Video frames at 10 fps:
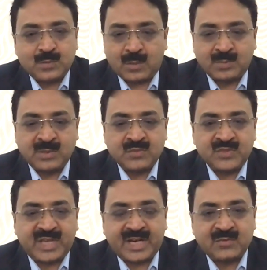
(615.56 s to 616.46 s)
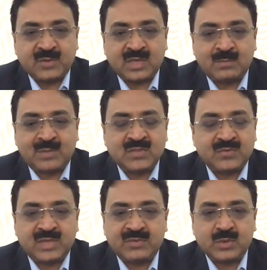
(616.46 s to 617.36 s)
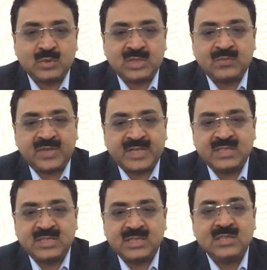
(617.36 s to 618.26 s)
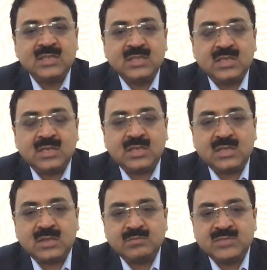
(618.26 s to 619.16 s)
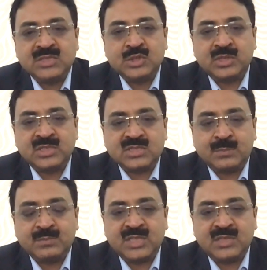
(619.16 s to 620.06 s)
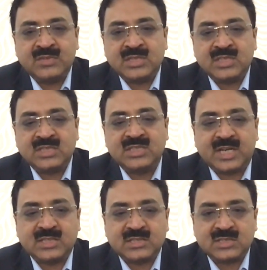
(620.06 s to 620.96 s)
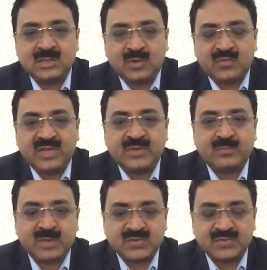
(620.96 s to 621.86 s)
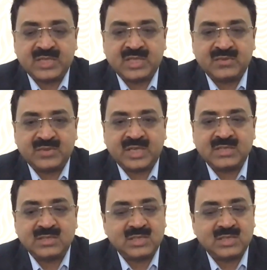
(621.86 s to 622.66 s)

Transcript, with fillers: problems we had for a month where we couldn't find the uh, insurance company giving the exact scheme of 5 plus 5 and